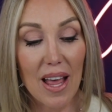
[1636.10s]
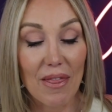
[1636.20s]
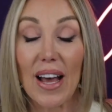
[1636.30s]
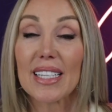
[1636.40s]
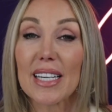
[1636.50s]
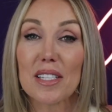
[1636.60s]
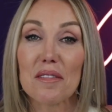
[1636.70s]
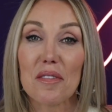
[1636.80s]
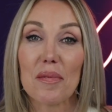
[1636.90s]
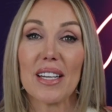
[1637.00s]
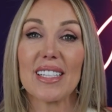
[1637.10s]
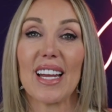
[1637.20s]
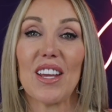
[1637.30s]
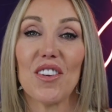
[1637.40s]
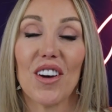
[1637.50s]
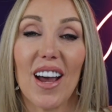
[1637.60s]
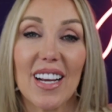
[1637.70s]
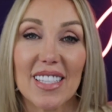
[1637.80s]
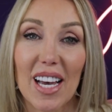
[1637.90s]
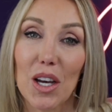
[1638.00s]
That does it for me today, you
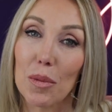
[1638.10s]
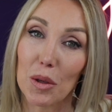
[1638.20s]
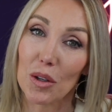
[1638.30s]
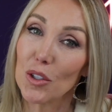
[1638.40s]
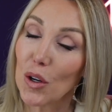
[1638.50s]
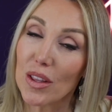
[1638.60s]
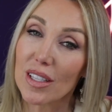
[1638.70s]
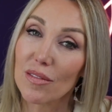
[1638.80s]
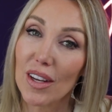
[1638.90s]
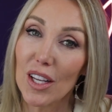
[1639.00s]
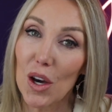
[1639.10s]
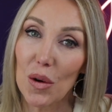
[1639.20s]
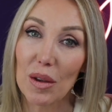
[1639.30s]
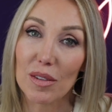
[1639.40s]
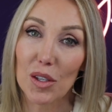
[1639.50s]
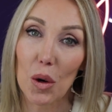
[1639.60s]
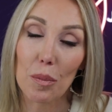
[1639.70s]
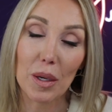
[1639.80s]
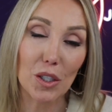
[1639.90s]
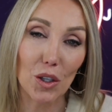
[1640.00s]
guys. I hope you enjoyed this video. If so,
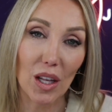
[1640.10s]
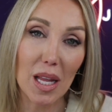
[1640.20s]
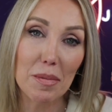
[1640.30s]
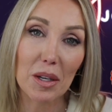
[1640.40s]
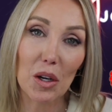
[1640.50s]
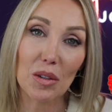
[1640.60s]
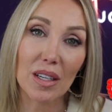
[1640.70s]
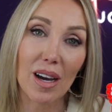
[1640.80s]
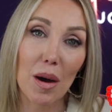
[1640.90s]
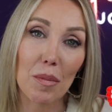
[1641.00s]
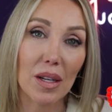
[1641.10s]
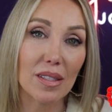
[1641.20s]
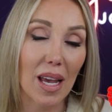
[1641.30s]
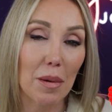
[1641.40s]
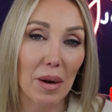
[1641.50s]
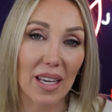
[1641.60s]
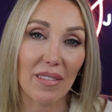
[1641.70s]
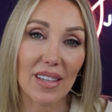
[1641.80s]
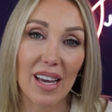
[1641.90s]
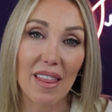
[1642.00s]
be sure to let me know in the comments and by
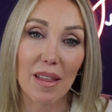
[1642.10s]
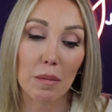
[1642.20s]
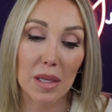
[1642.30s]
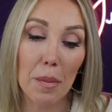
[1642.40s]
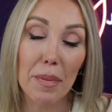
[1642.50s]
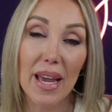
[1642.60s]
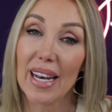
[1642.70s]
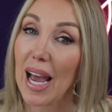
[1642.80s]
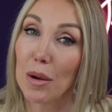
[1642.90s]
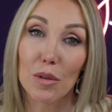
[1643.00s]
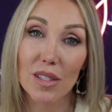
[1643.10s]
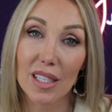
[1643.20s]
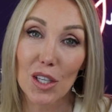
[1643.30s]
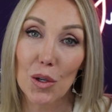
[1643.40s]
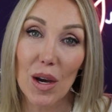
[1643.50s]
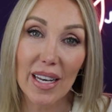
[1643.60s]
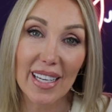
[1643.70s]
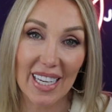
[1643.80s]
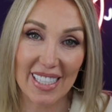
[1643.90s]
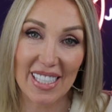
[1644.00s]
giving it a thumbs up, and I will see you
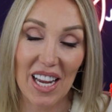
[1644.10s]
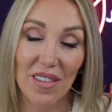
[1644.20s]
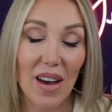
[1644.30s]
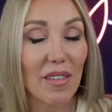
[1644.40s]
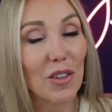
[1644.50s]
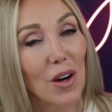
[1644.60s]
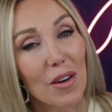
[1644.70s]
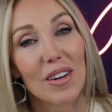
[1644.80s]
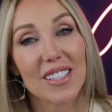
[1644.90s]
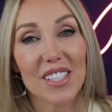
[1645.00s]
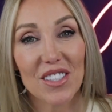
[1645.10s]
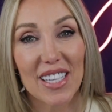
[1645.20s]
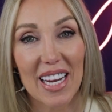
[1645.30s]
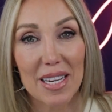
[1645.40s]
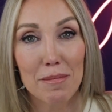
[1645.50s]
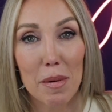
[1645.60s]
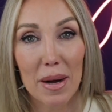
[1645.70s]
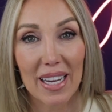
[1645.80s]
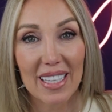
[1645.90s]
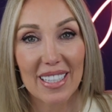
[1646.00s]
next time. Have a great rest of your day. Bye-bye.